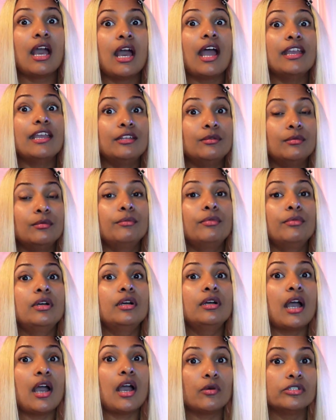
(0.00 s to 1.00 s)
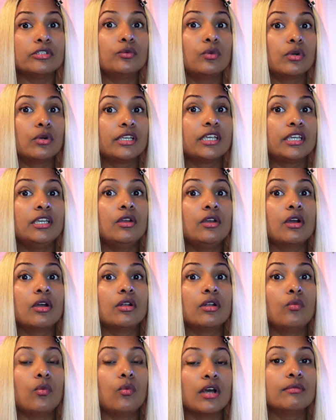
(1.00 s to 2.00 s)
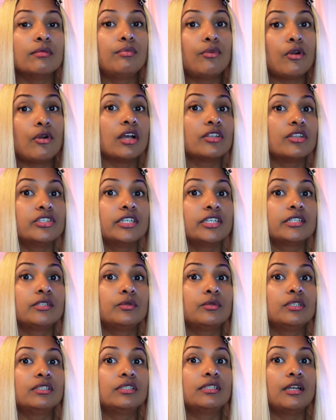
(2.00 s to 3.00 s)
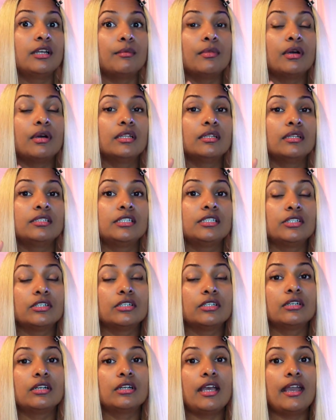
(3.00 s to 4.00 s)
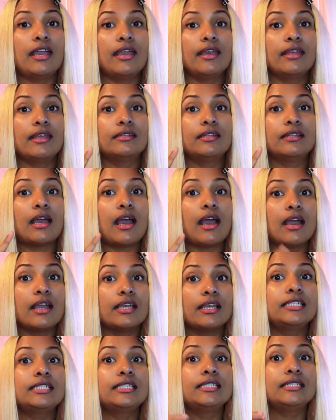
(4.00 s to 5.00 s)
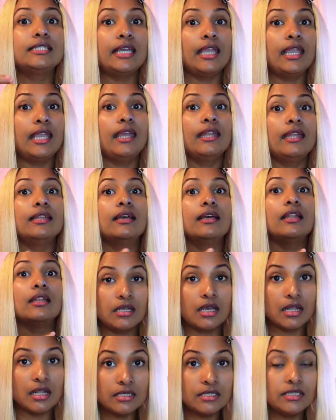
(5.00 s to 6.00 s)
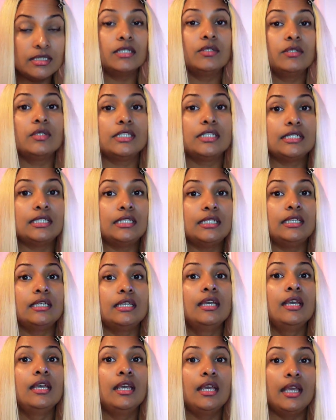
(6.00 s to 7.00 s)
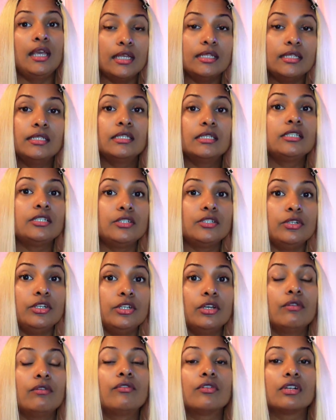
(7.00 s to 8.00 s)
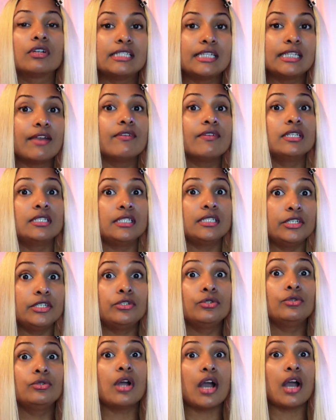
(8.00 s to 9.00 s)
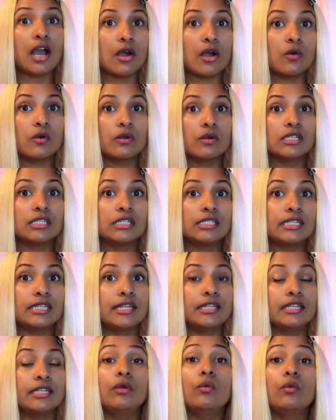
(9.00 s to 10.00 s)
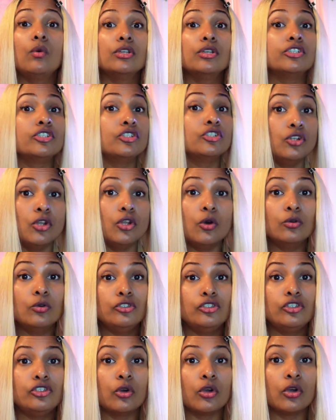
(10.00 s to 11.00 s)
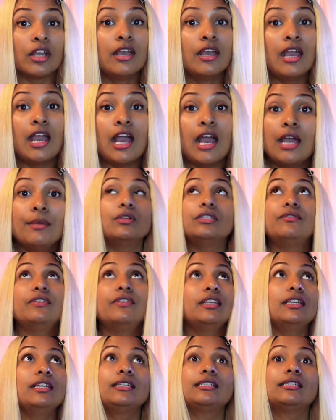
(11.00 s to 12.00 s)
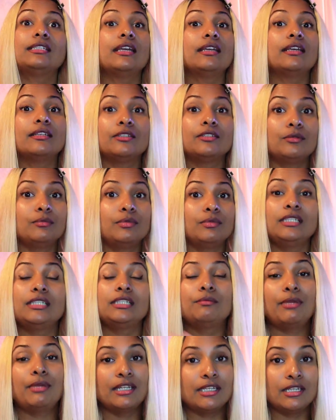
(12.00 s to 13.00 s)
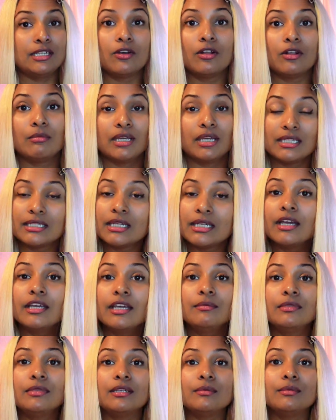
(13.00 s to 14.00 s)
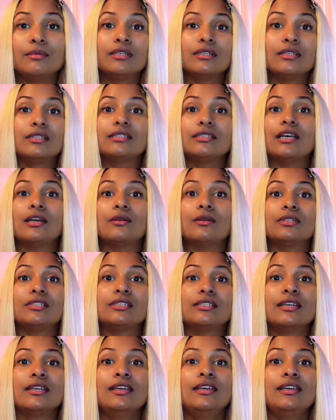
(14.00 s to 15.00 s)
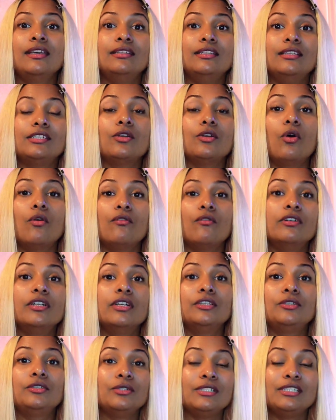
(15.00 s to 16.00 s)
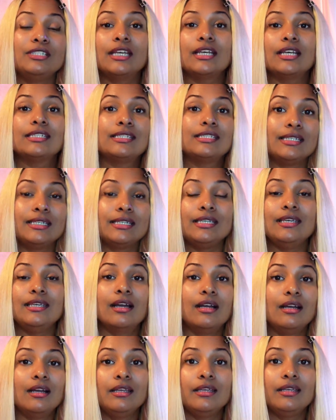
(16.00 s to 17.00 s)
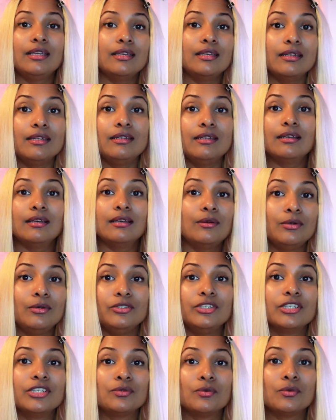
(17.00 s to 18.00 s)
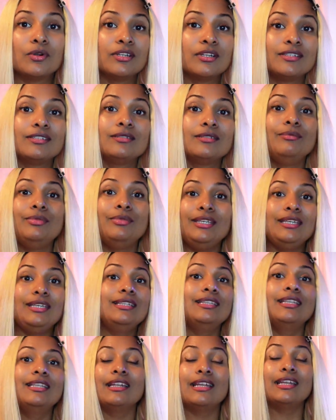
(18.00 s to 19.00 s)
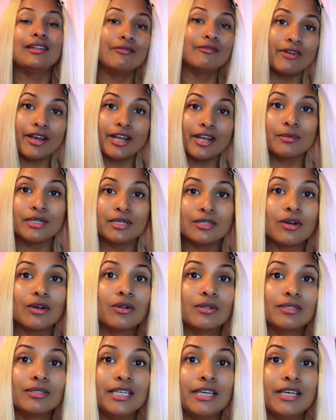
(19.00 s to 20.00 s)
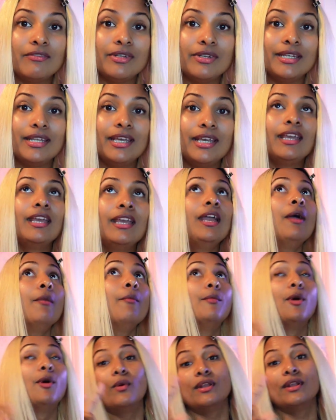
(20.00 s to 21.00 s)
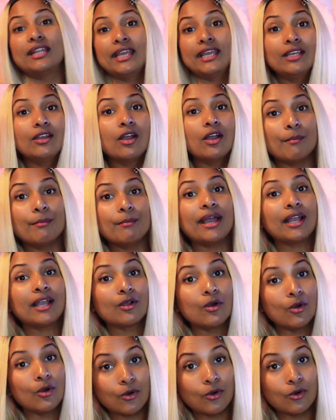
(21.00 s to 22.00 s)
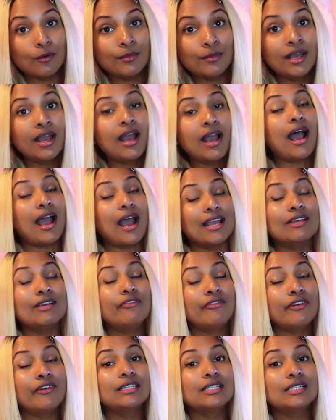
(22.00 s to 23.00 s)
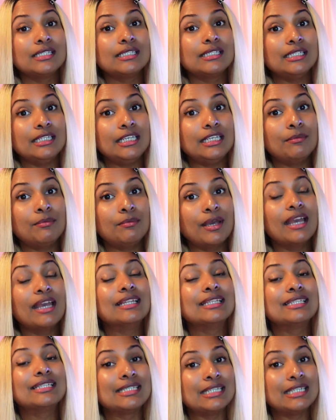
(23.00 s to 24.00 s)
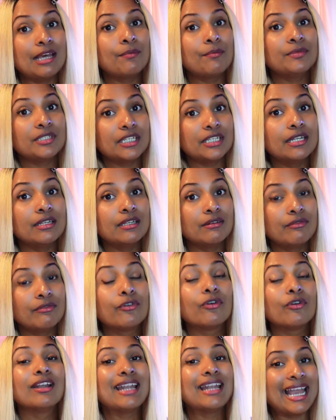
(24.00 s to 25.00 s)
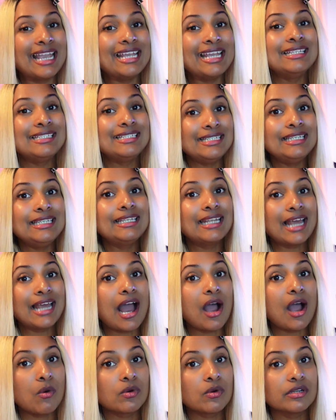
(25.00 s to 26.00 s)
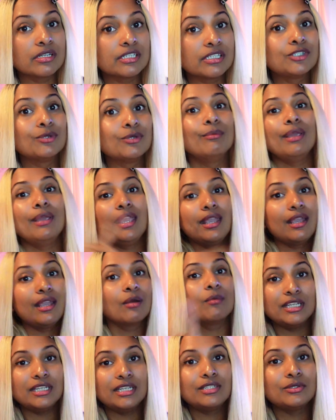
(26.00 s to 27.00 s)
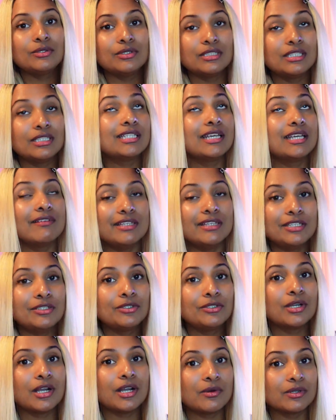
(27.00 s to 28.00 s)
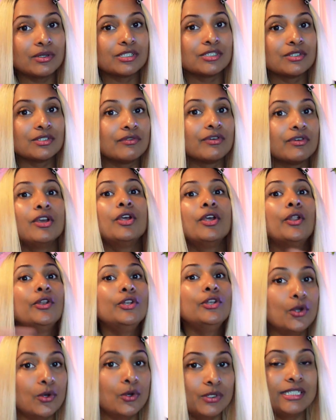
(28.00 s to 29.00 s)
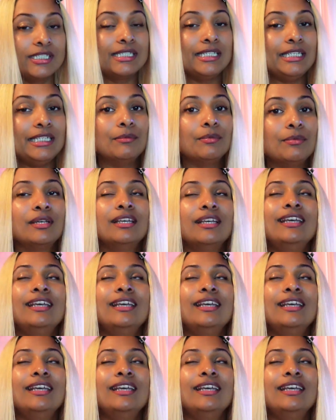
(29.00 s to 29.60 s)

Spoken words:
I remember I was working on one project with Rahman sir, and I stayed continuously in the studio for 72 hours, and it was no joke. I was very excited to be spending all my time there, because I was this over enthusiastic young kid who just wanted to be in that environment all day every day. But when I got back home, I fell asleep and slept in for 19 hours to make up to the 72 hours of no sleep.